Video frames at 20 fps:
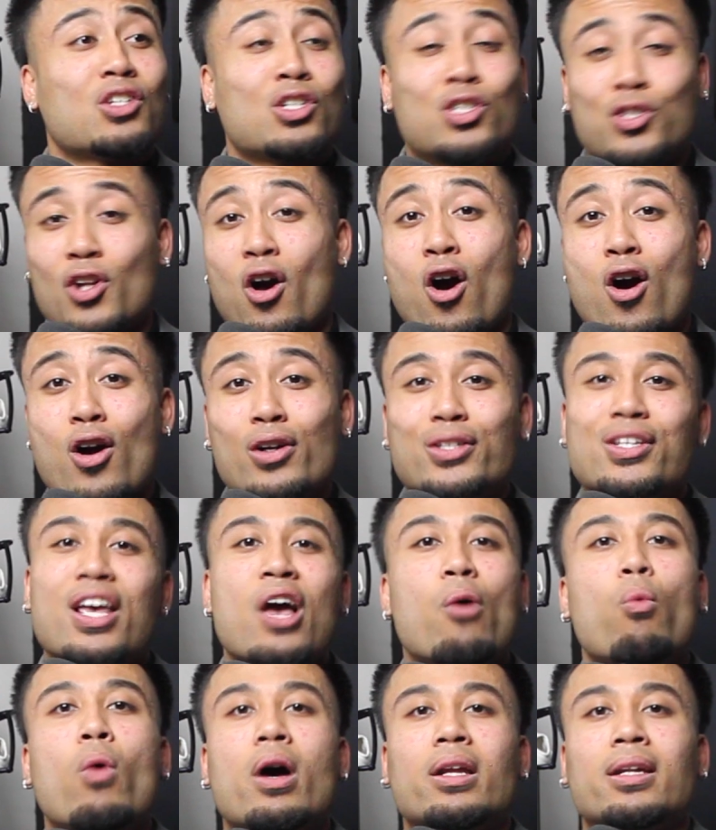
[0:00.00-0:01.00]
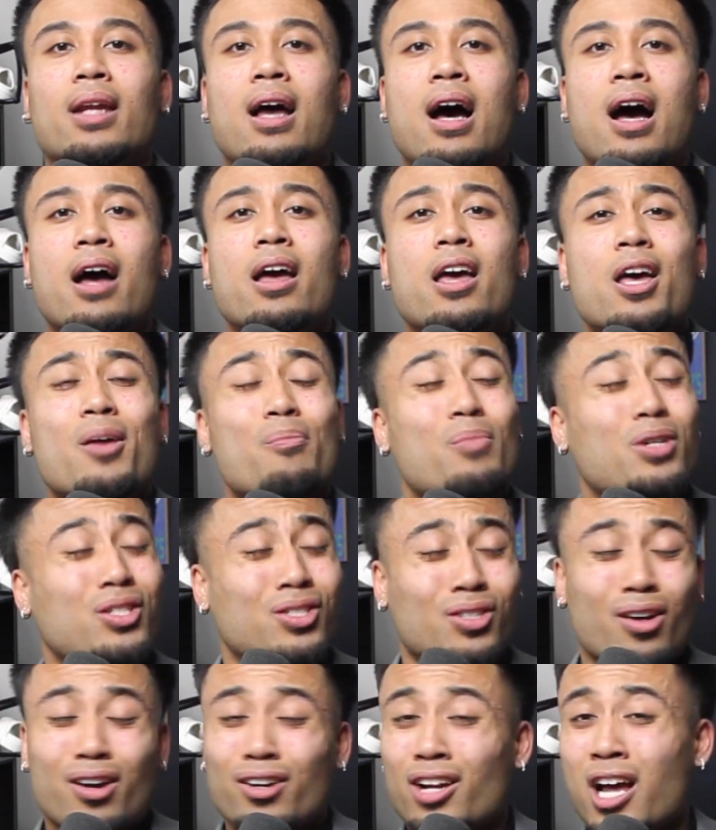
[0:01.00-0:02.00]
stars and whatnot. But
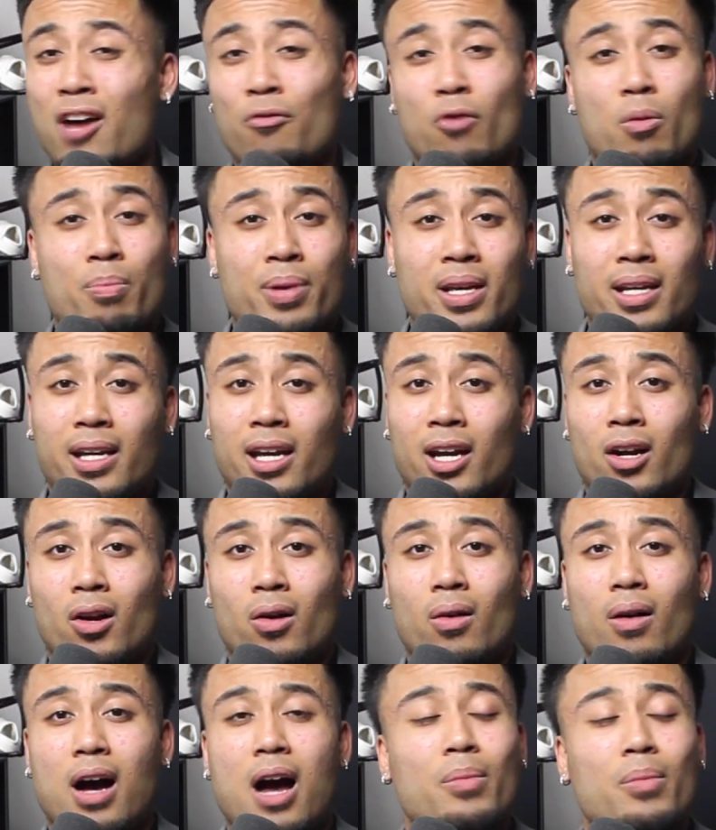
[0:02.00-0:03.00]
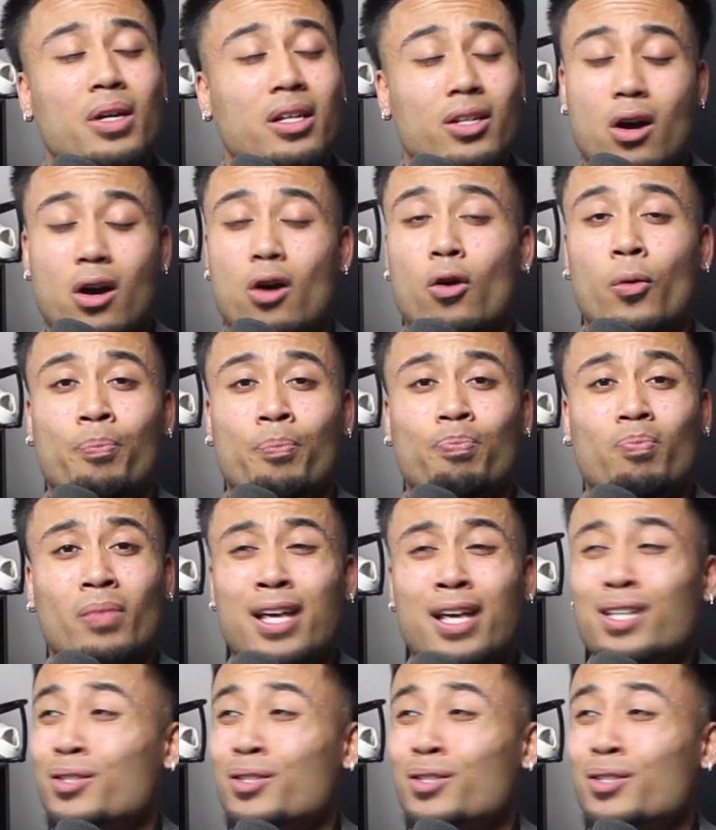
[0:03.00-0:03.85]
starting off with Pete Carroll, I mean, yo, he's